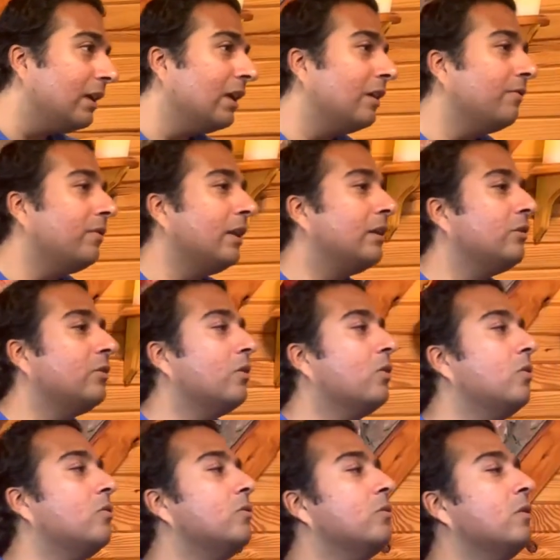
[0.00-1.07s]
they have let
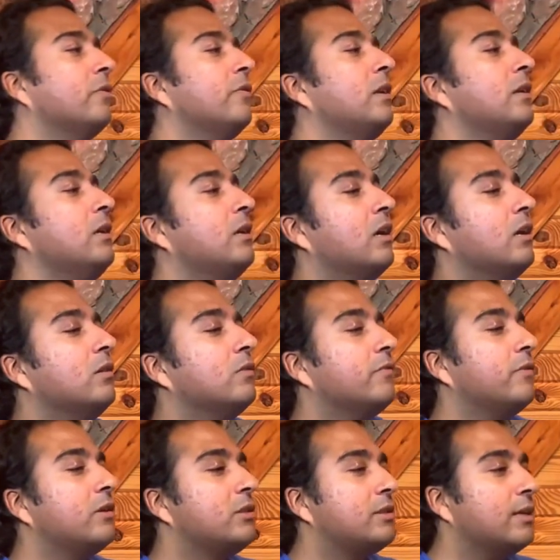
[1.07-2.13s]
go of any kind
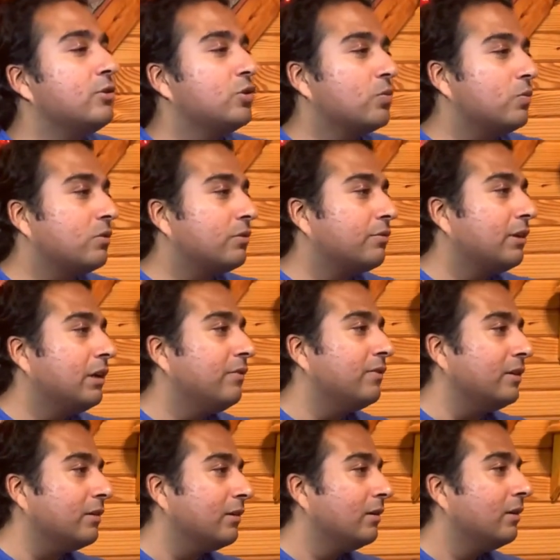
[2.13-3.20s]
of sensual
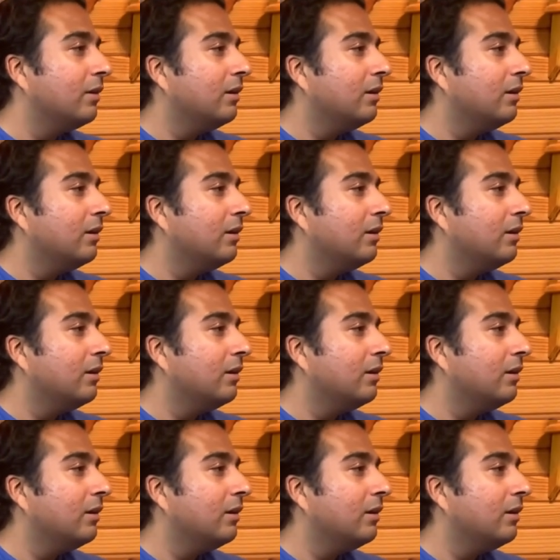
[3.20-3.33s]
craving.